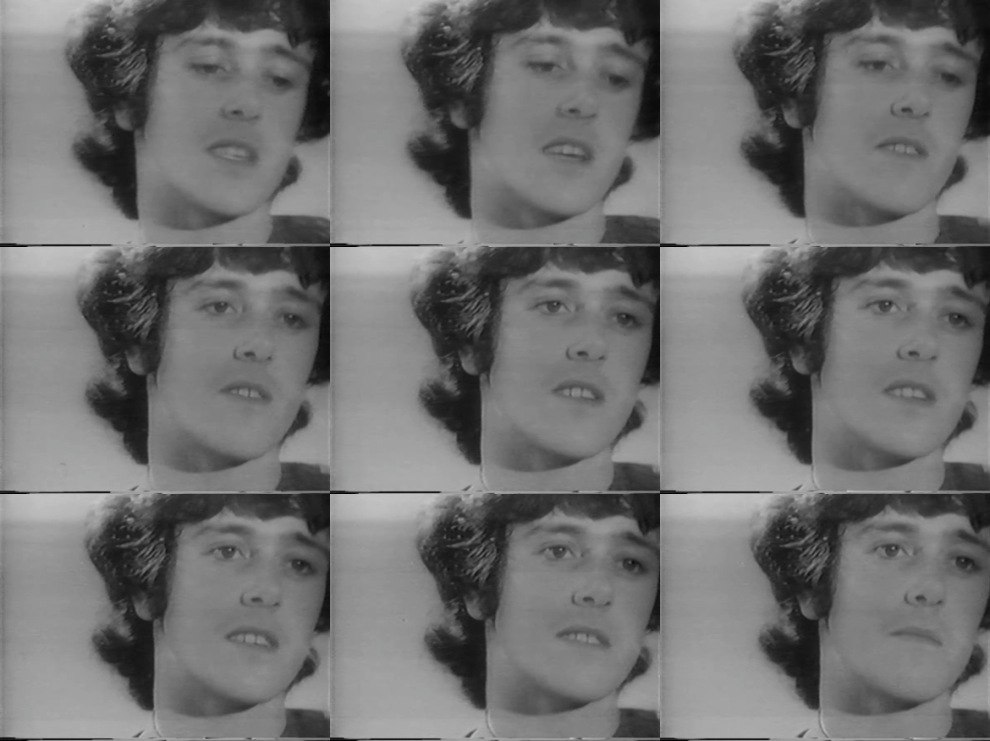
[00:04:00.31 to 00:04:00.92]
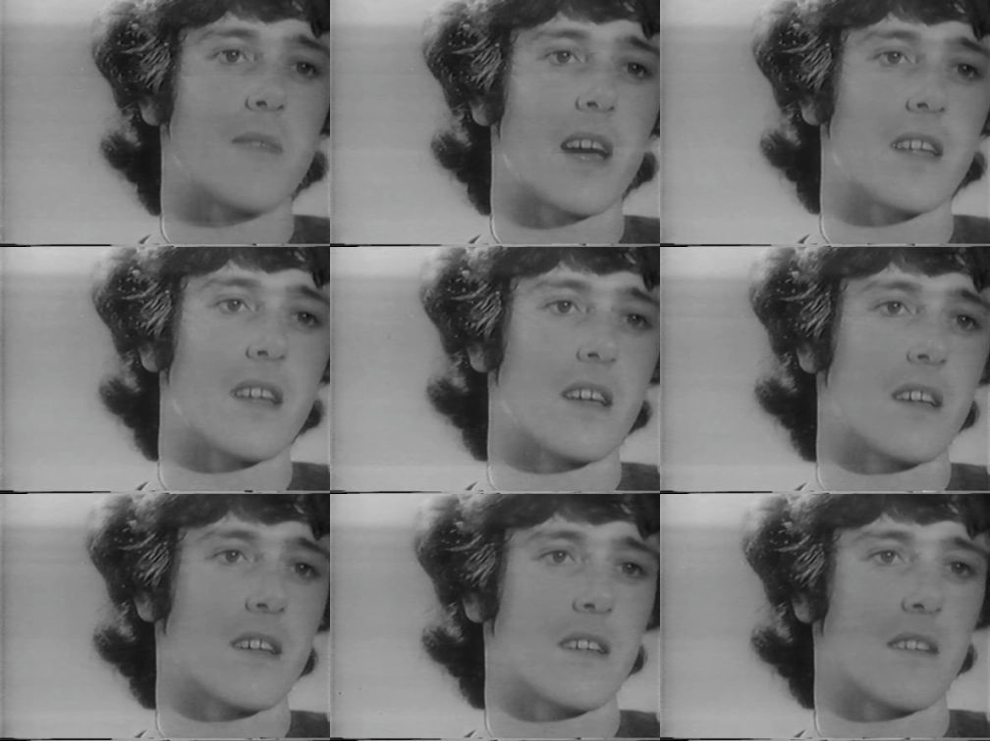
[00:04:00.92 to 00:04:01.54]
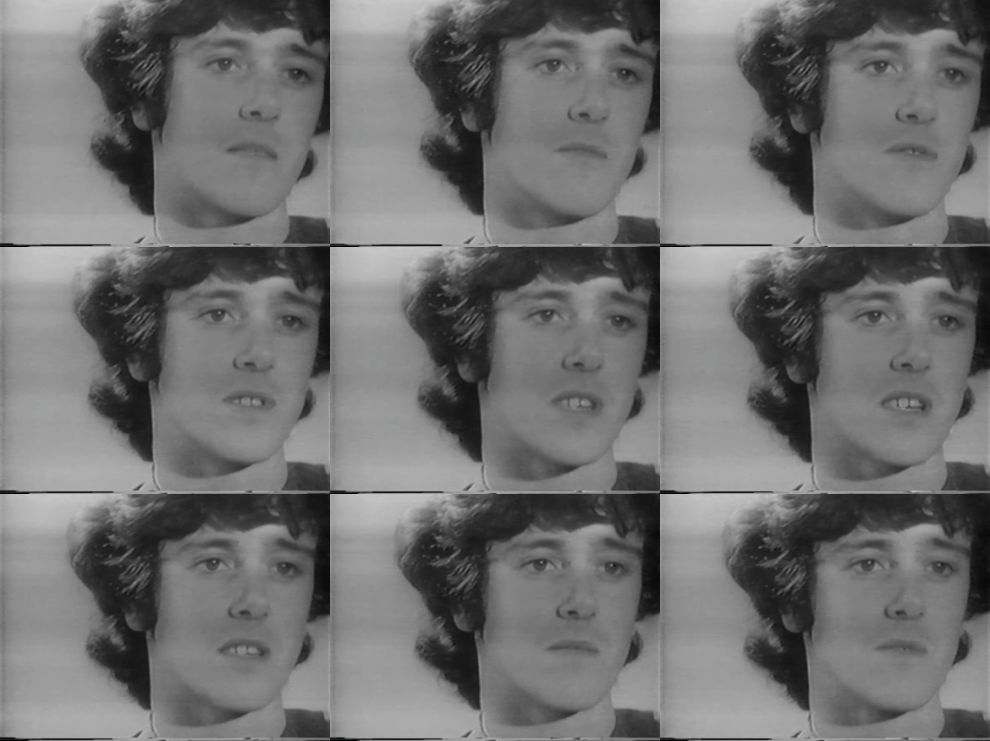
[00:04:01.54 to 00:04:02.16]
saying, it doesn't matter.
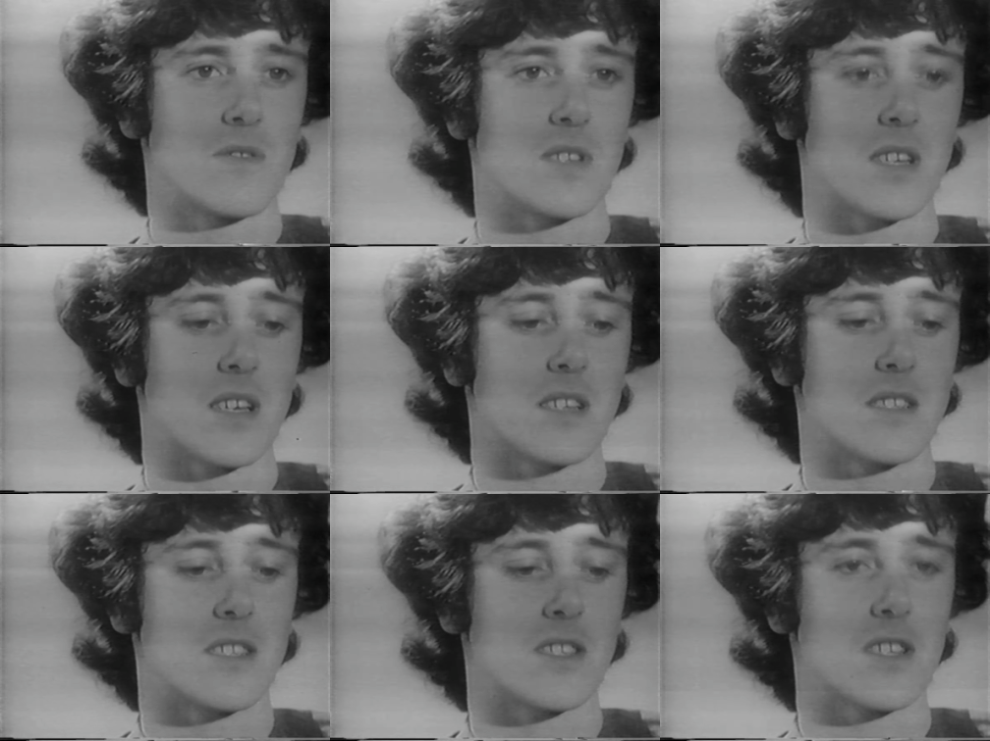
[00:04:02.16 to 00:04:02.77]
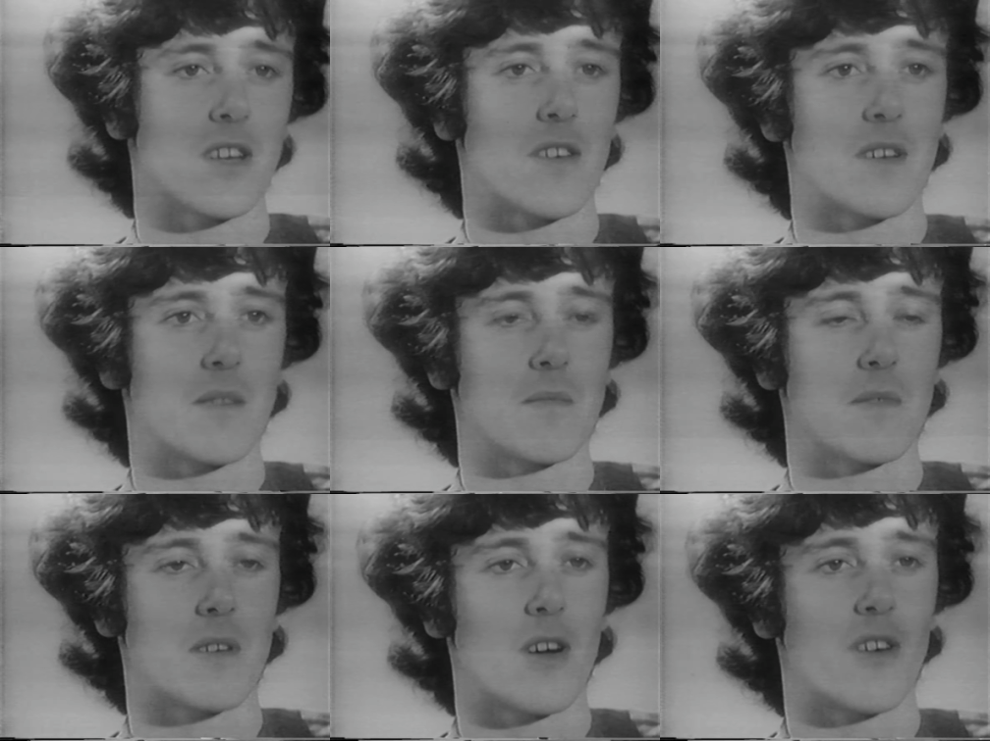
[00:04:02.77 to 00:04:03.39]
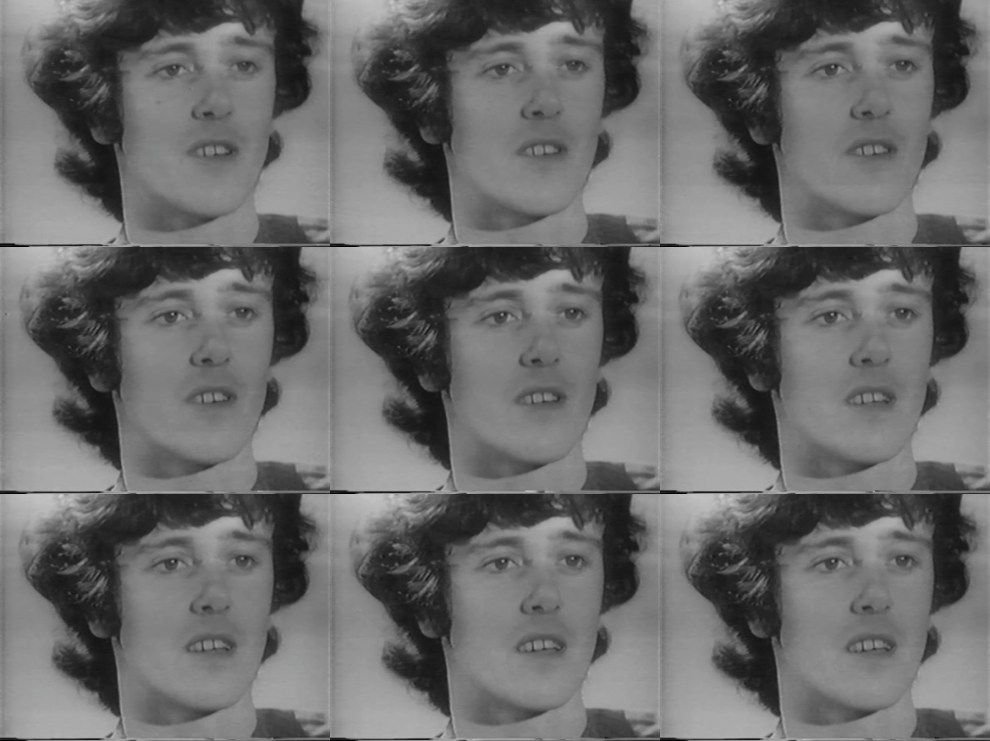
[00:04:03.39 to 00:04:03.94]
Music is music. It's just going on and on.